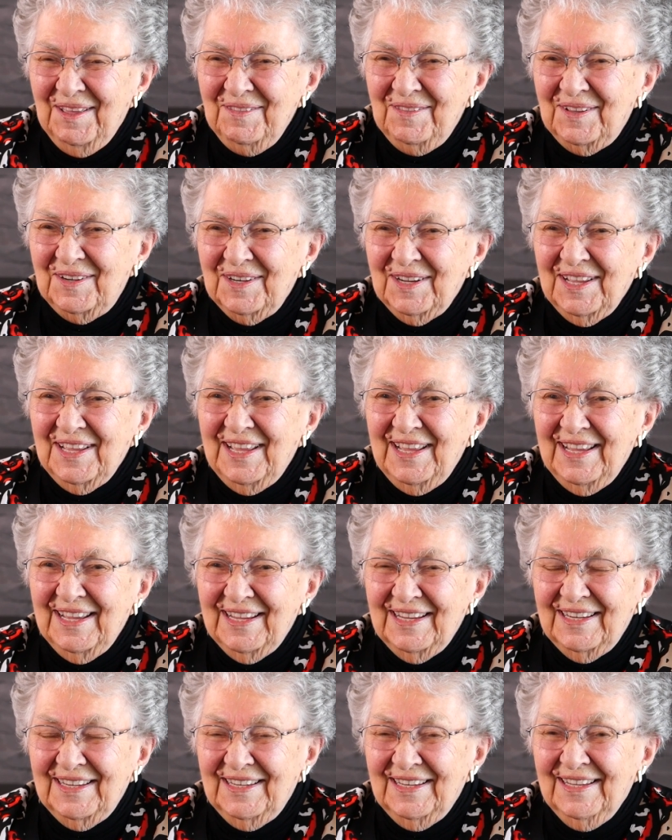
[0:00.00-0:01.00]
that I
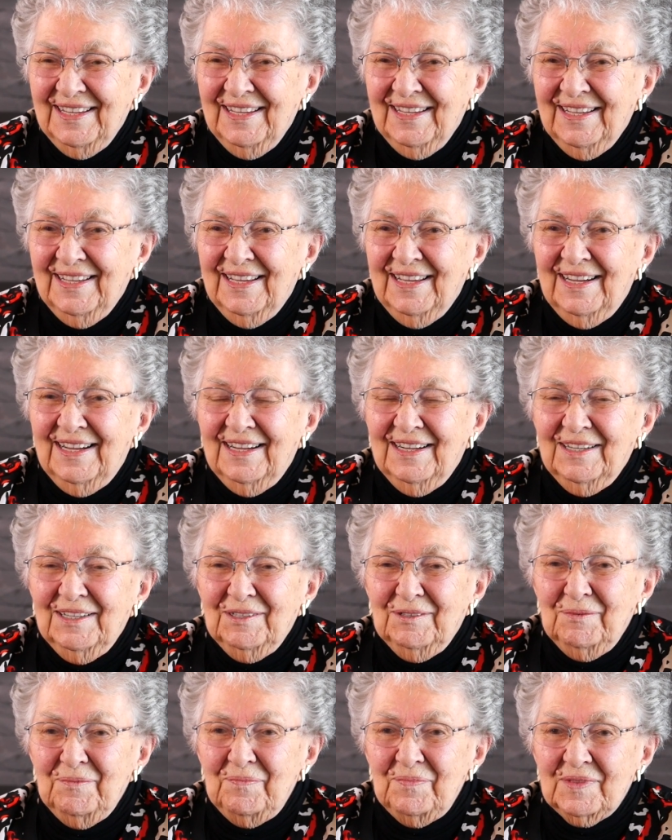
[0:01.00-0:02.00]
had.
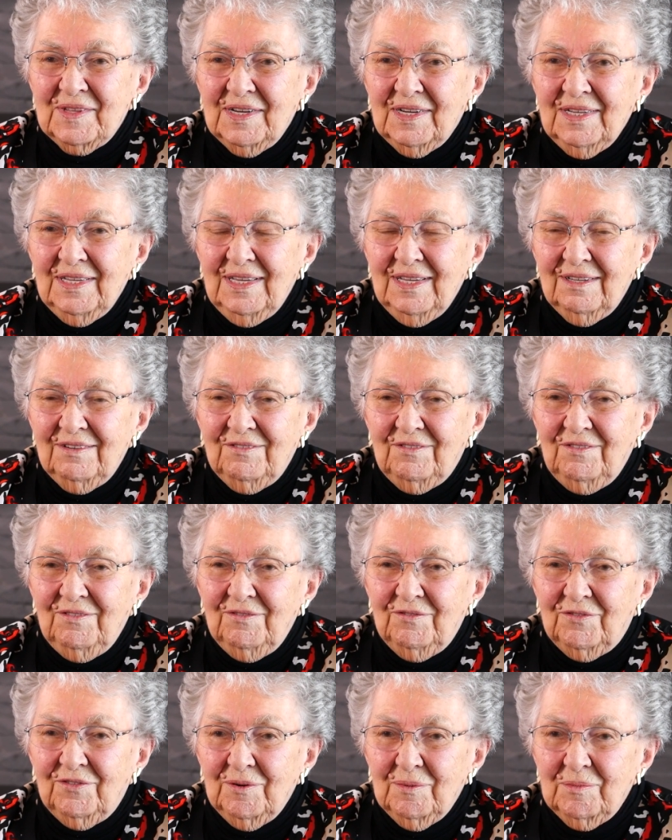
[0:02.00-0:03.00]
Um, I had
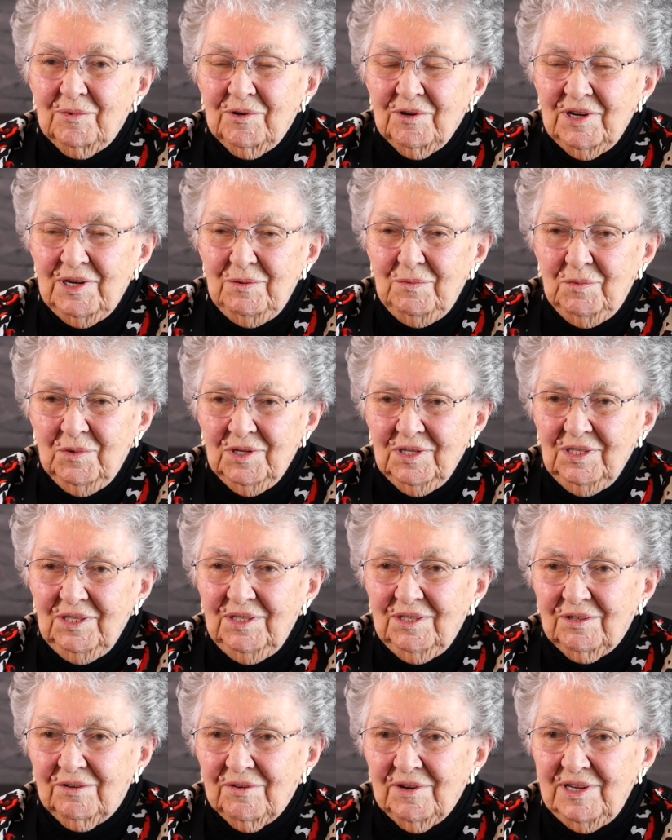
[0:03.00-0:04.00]
from grade one
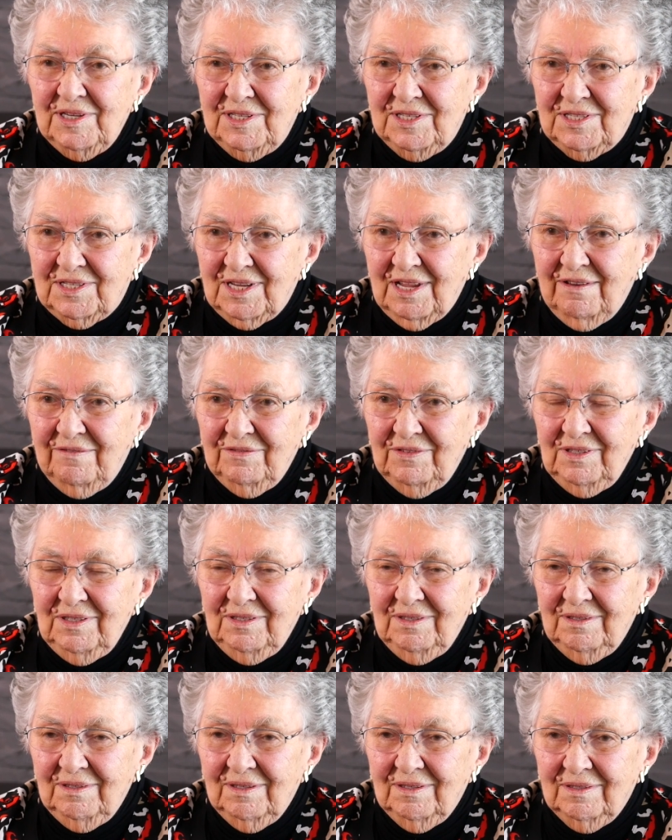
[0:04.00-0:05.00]
to grade
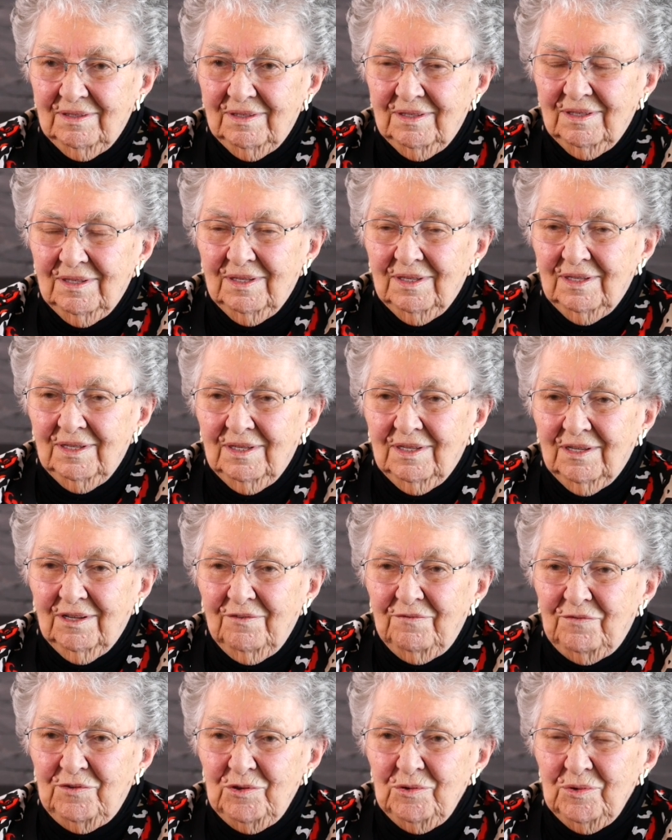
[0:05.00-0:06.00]
seven,
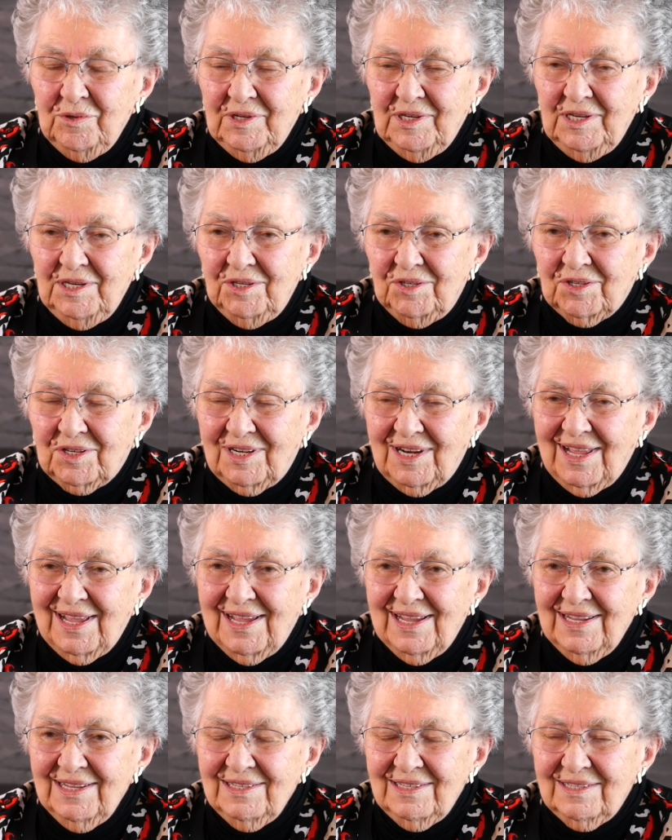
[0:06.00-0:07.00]
a few in each
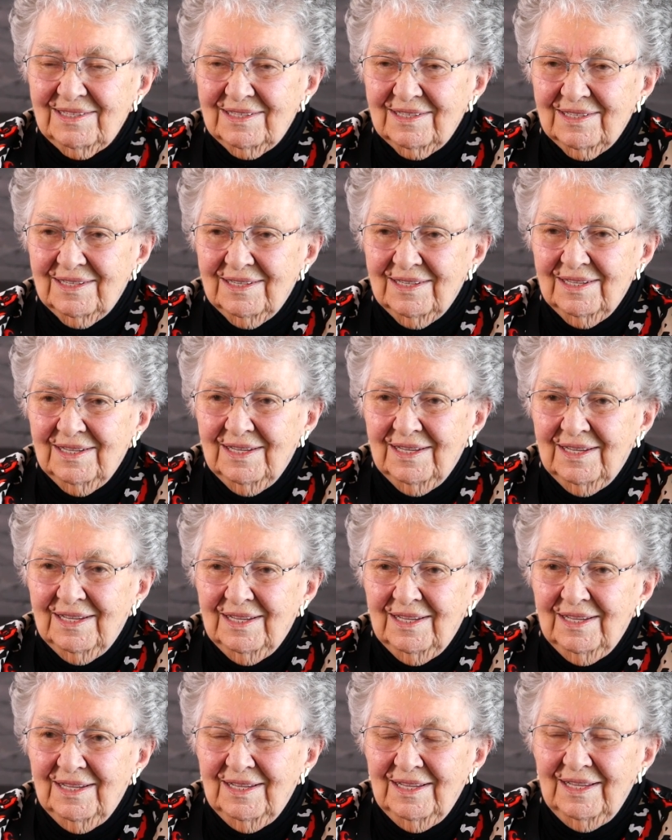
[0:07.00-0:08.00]
class,
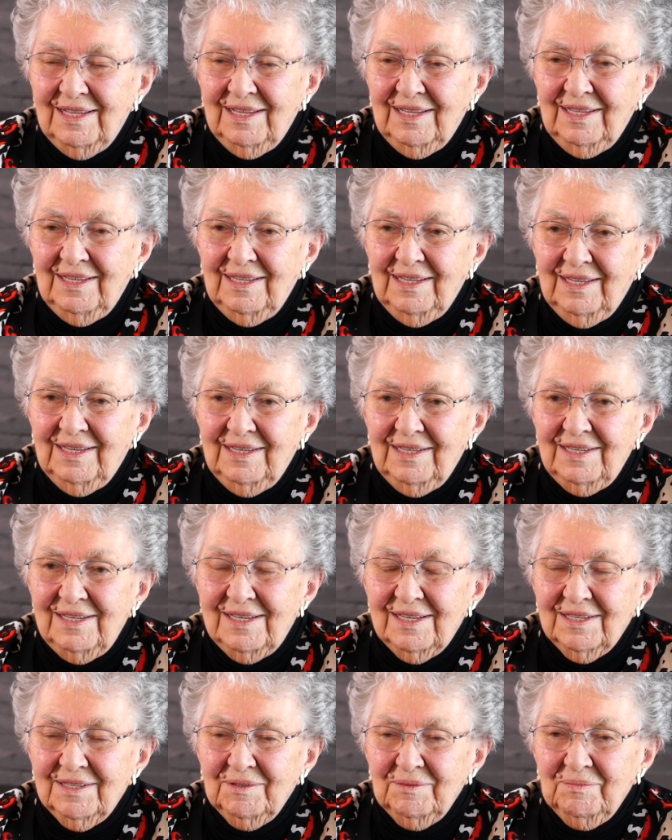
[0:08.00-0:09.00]
and
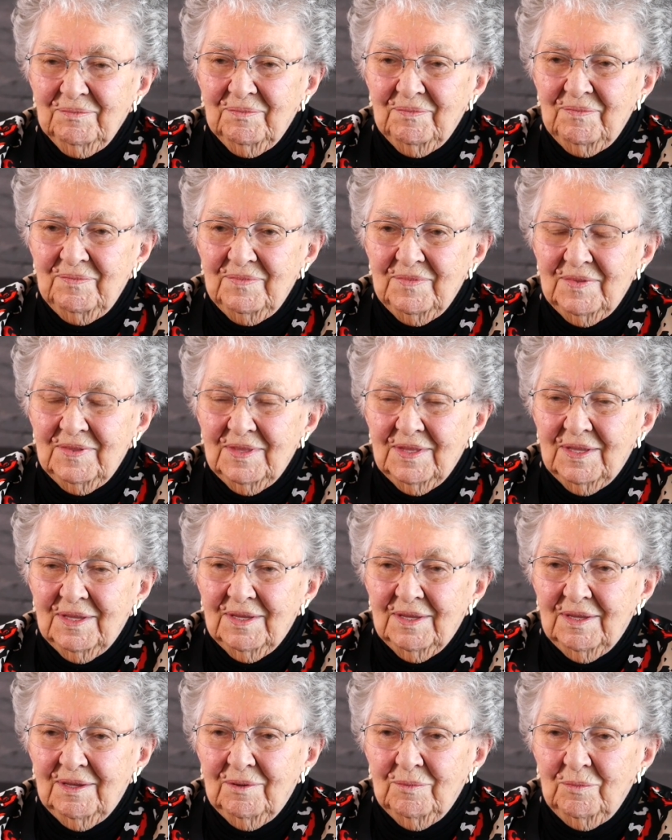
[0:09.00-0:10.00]
uh,
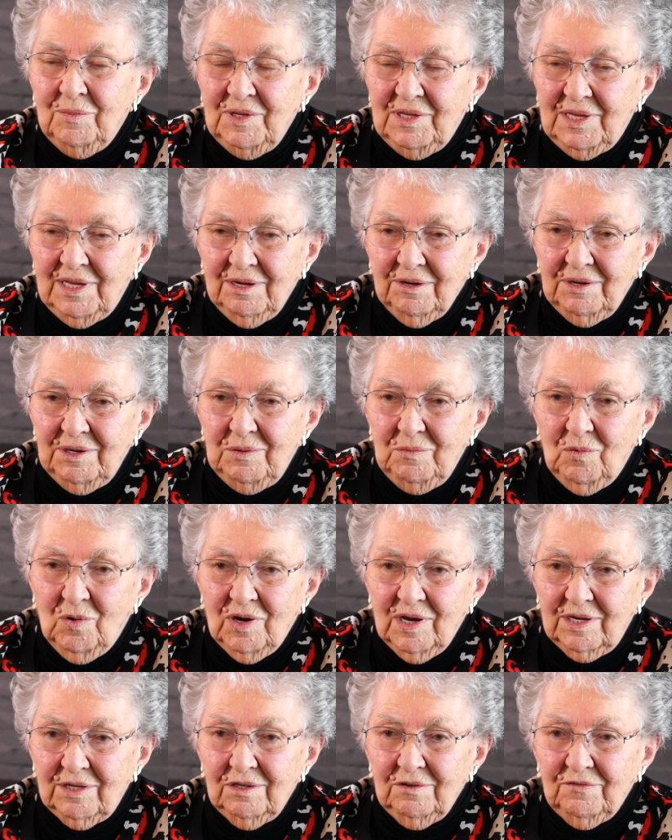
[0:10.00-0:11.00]
we carried
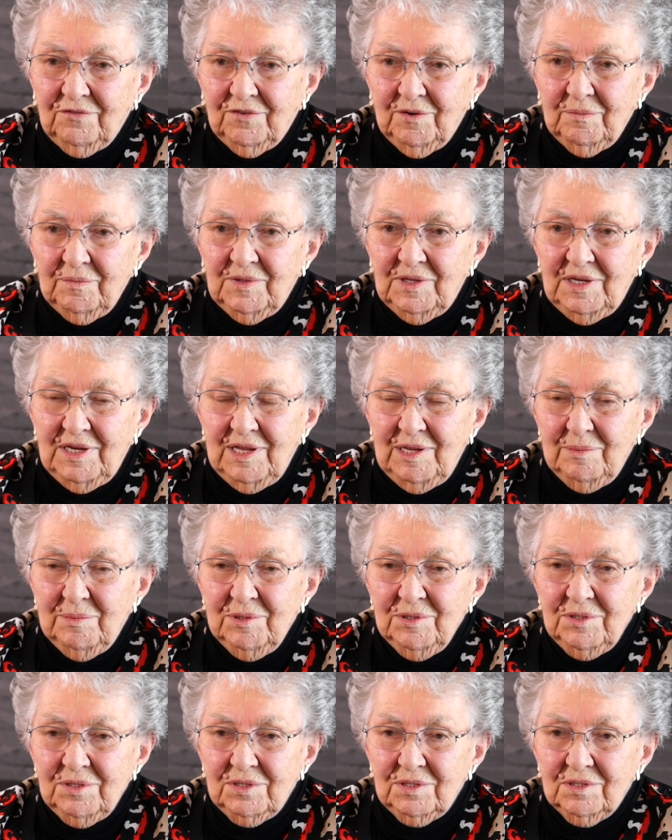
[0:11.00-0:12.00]
water from the
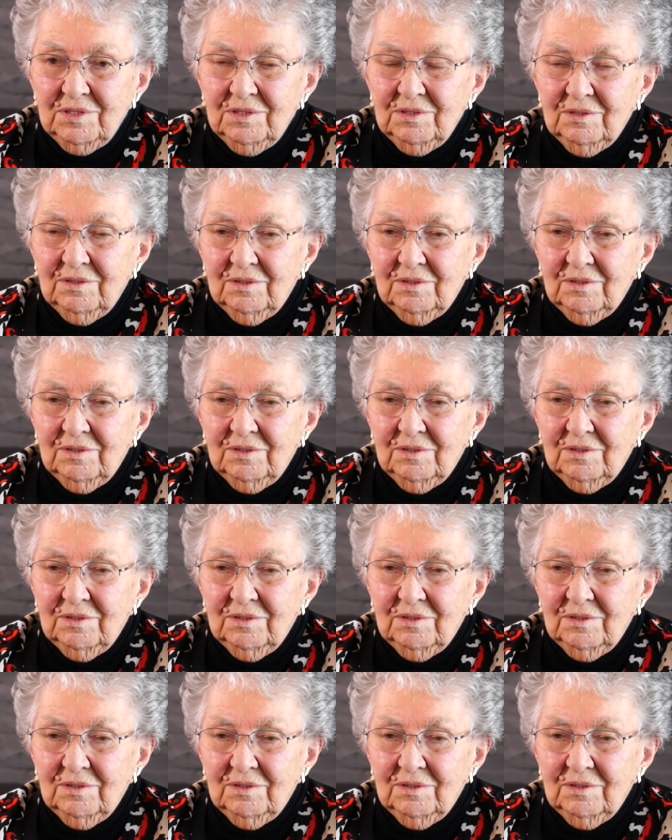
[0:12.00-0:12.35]
neighbors